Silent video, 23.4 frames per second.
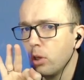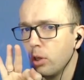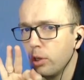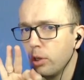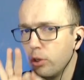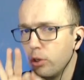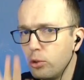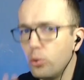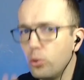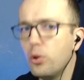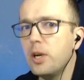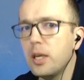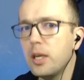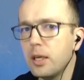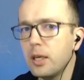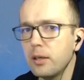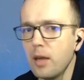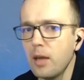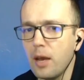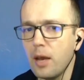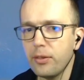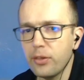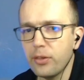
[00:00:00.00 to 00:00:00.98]
doing
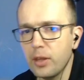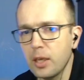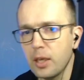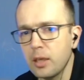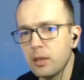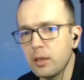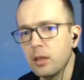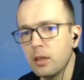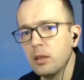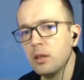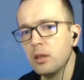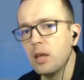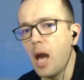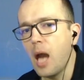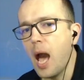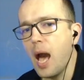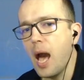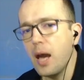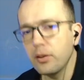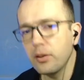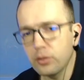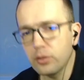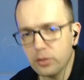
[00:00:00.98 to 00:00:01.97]
nothing
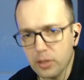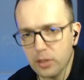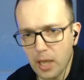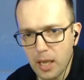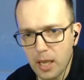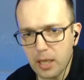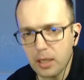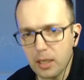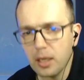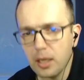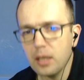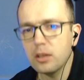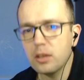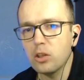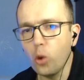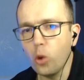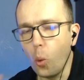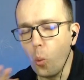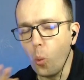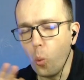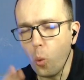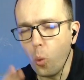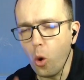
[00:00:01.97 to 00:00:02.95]
and take it
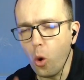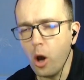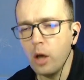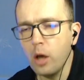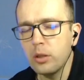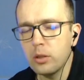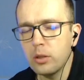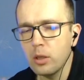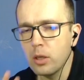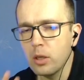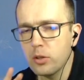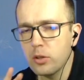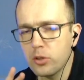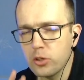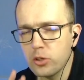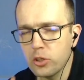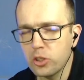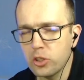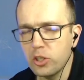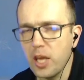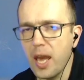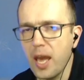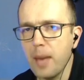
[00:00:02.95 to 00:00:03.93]
one
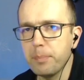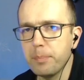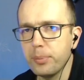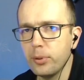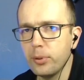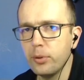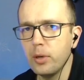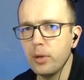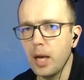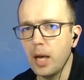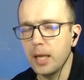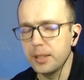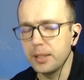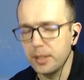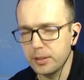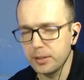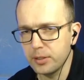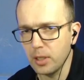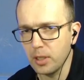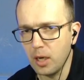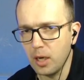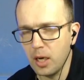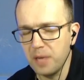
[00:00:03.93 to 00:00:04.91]
step at a
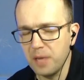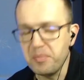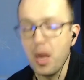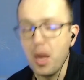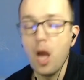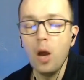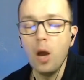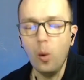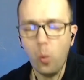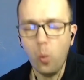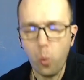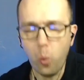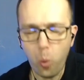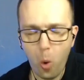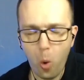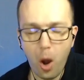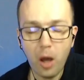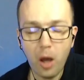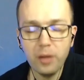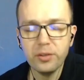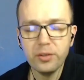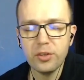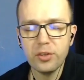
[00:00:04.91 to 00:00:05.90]
time.
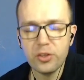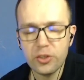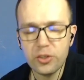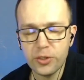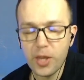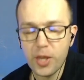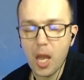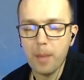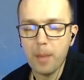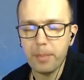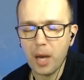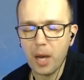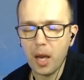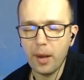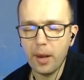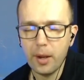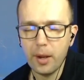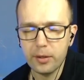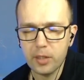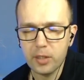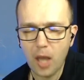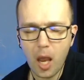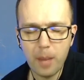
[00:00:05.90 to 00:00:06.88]
One step at
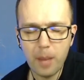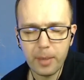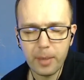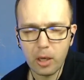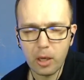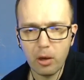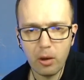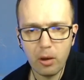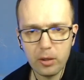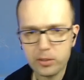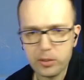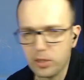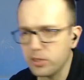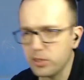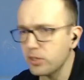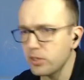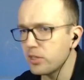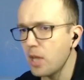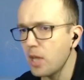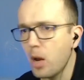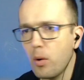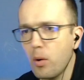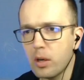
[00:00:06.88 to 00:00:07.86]
a time, because this
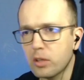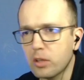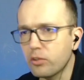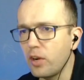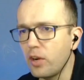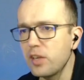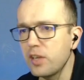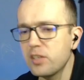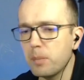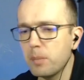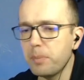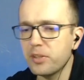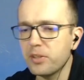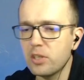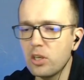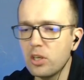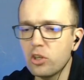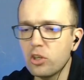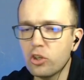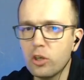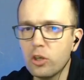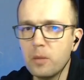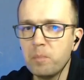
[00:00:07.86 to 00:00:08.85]
is now a crazy
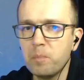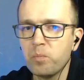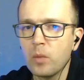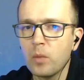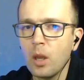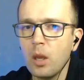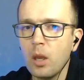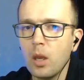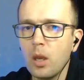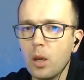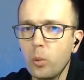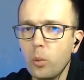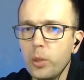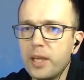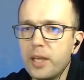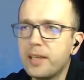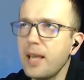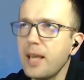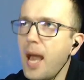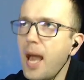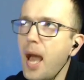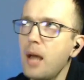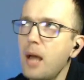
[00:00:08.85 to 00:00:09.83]
position. We
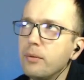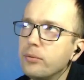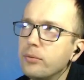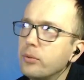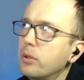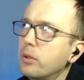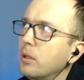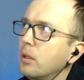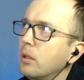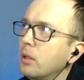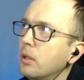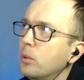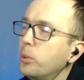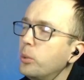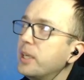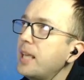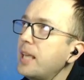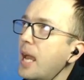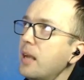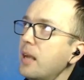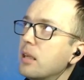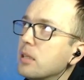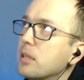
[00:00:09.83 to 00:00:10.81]
had
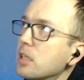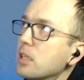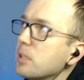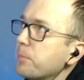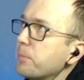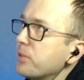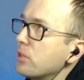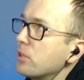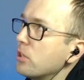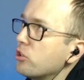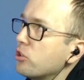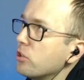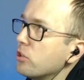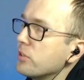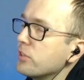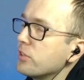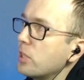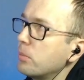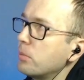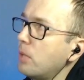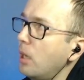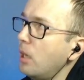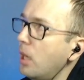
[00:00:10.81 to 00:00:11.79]
at this position
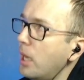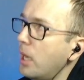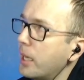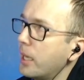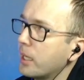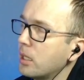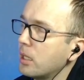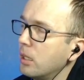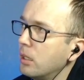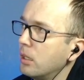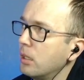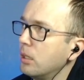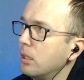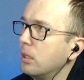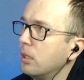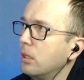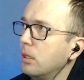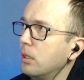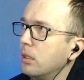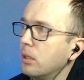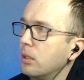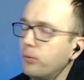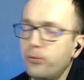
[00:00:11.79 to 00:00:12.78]
something like
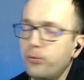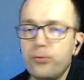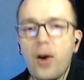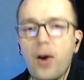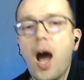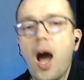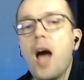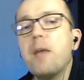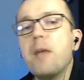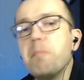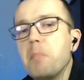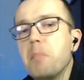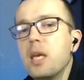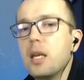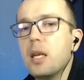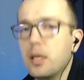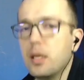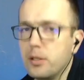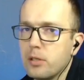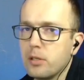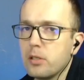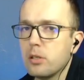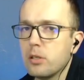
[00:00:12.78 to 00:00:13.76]
5
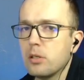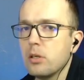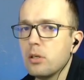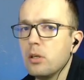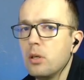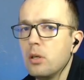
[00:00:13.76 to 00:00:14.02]
minutes.